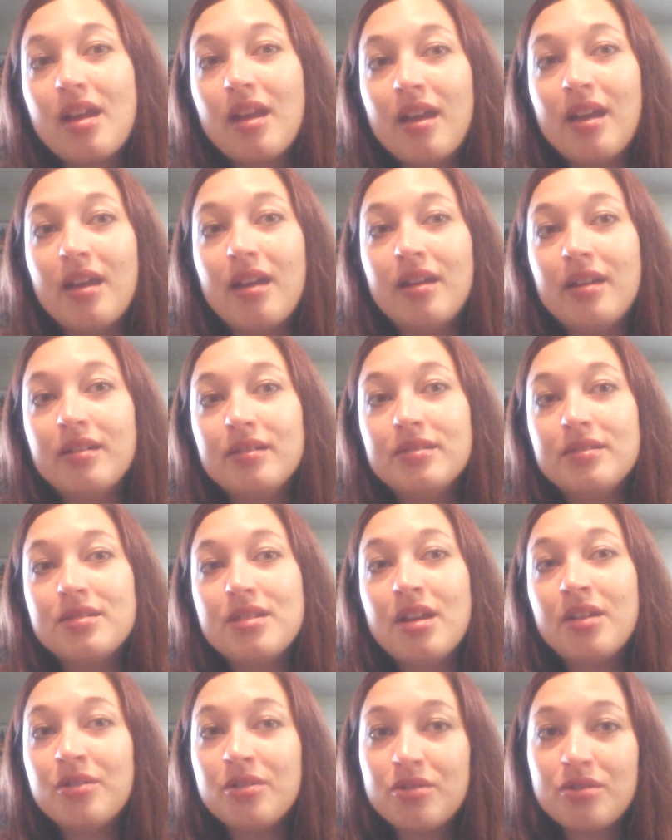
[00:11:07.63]
And
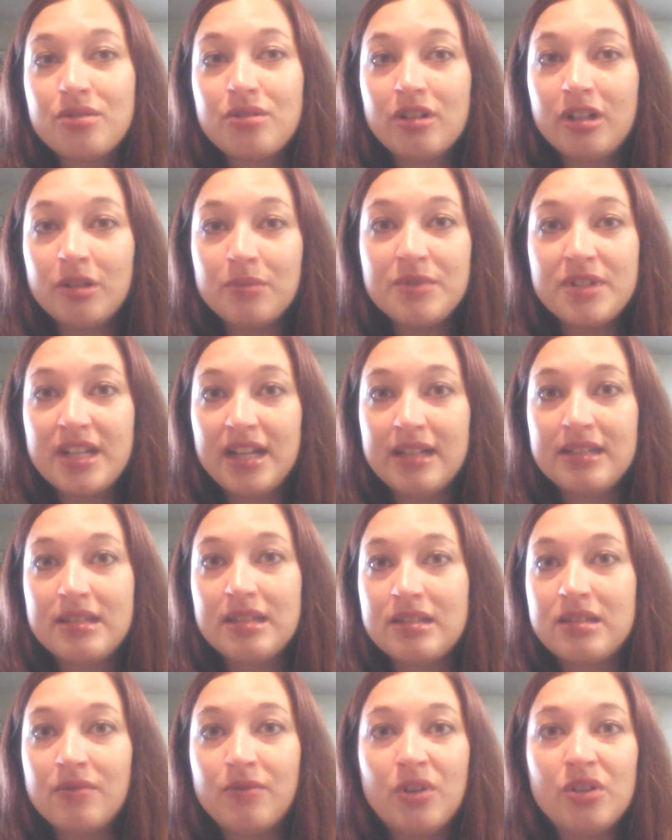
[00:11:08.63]
under the
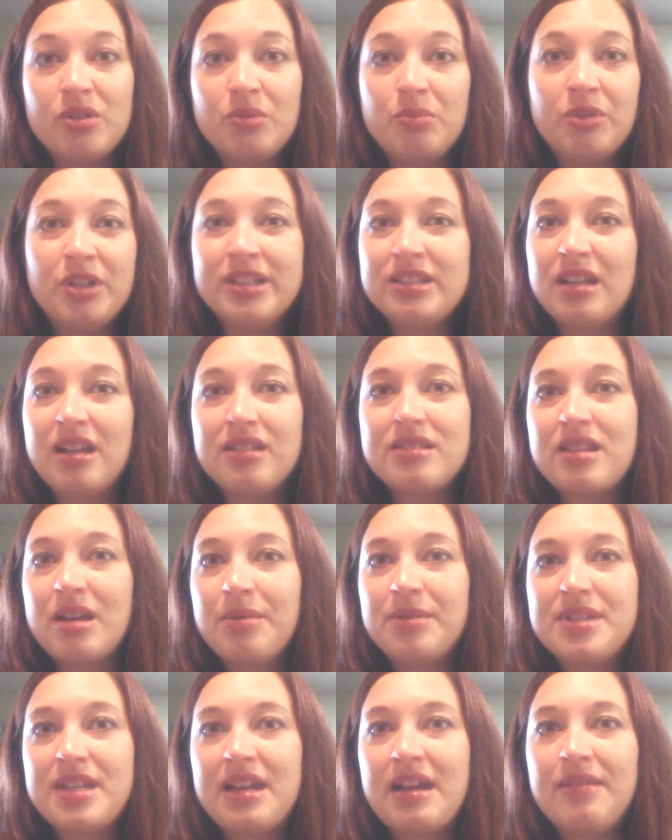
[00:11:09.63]
circumstances of all the blood loss I
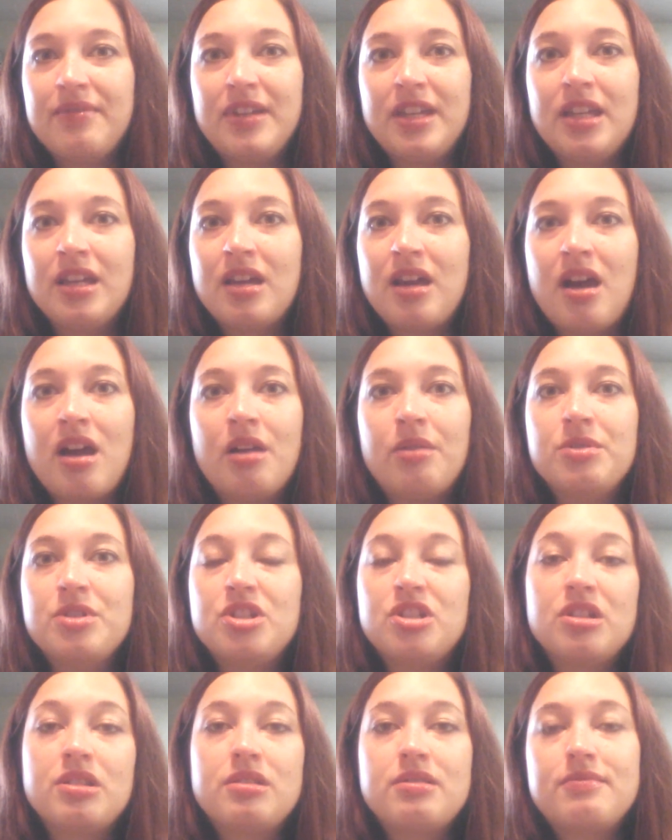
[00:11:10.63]
was having, I
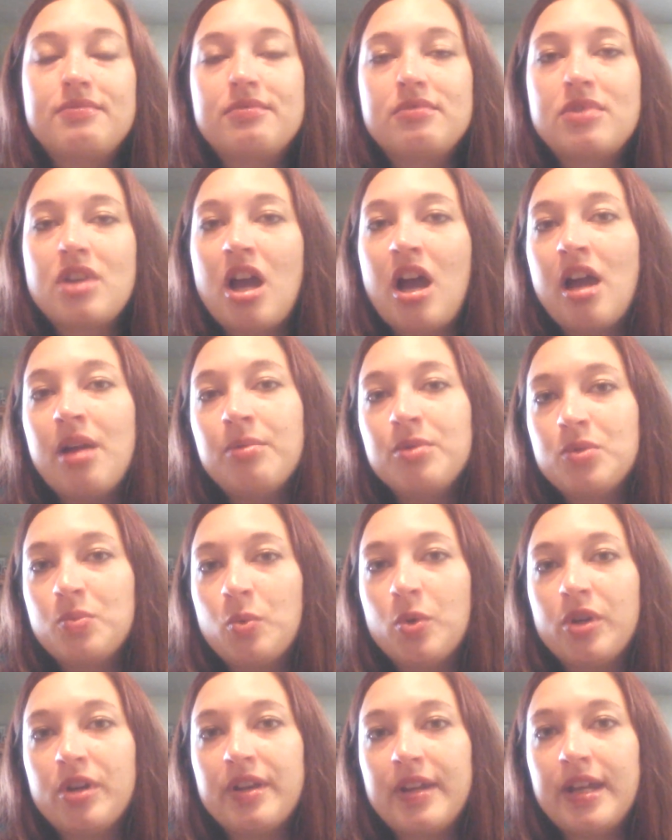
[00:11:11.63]
was
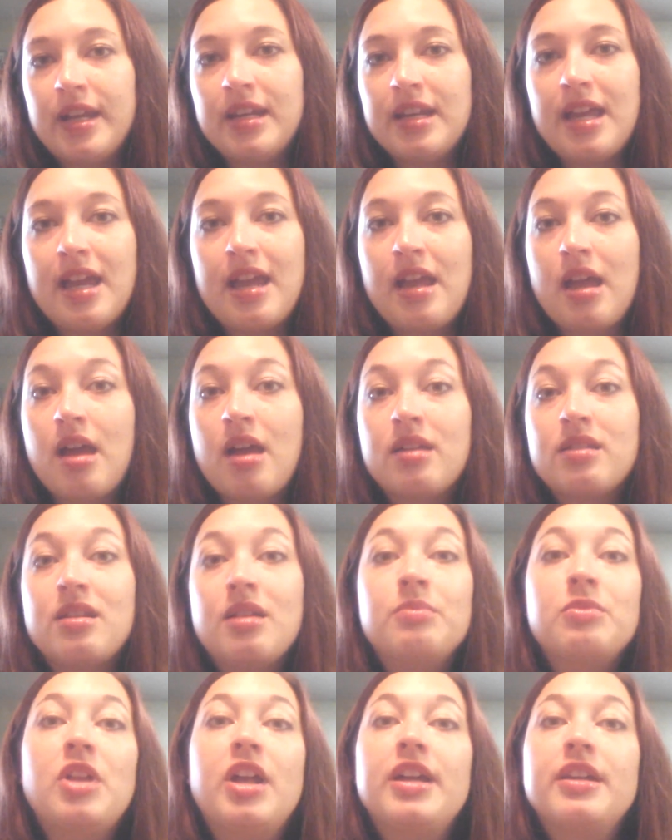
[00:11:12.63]
worried, and
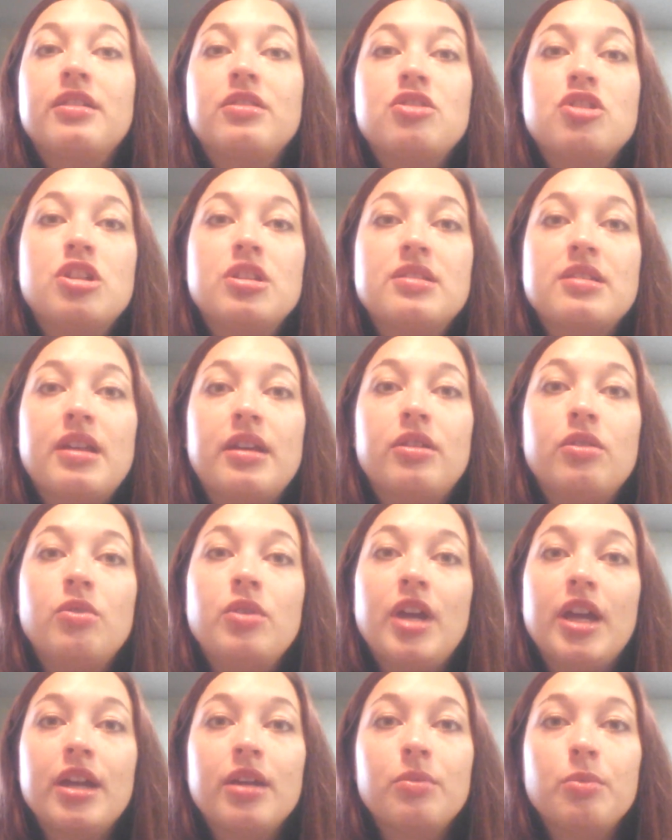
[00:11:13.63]
I'm like, she's like,
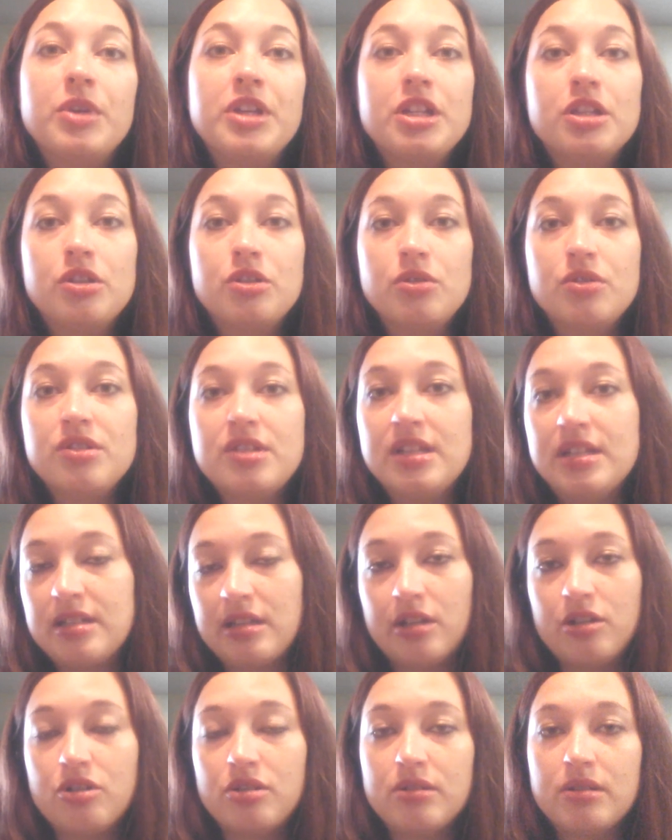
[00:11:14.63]
okay, we need to do a
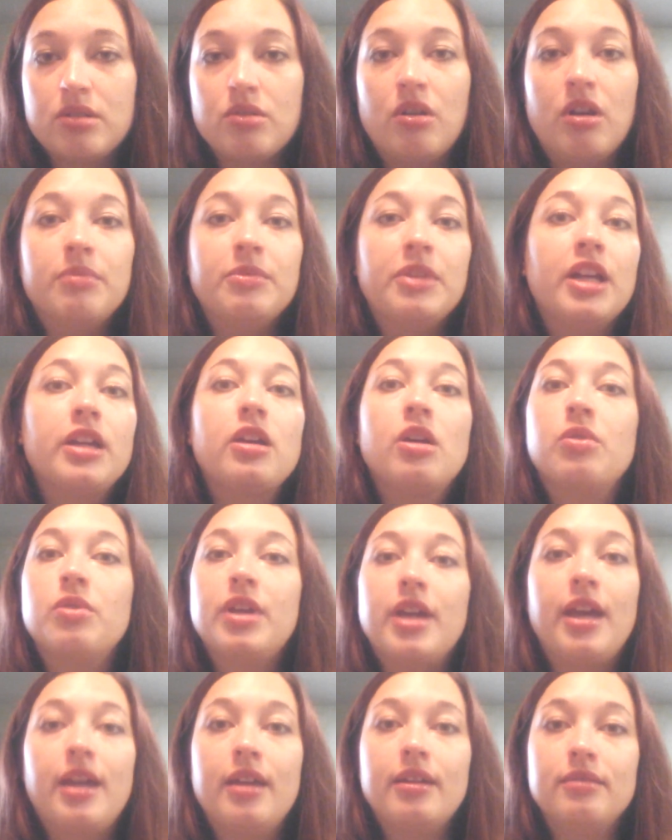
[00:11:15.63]
C-section. So I'm like,
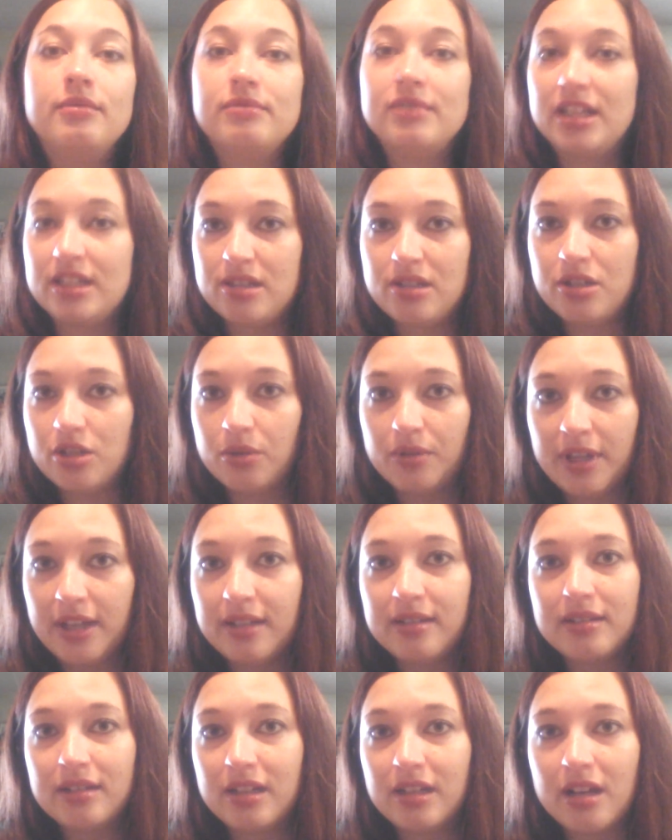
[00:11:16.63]
okay, let's do
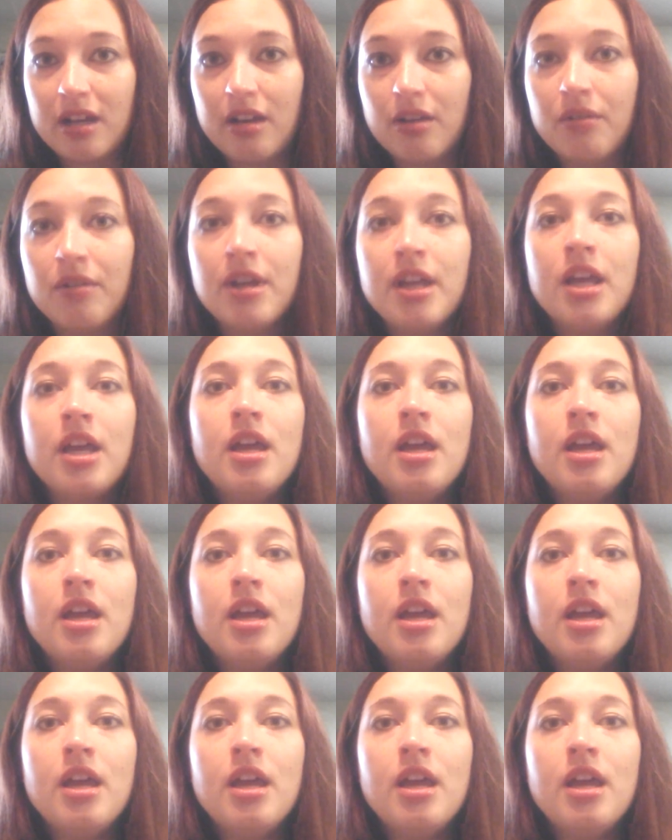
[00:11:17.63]
it, you know?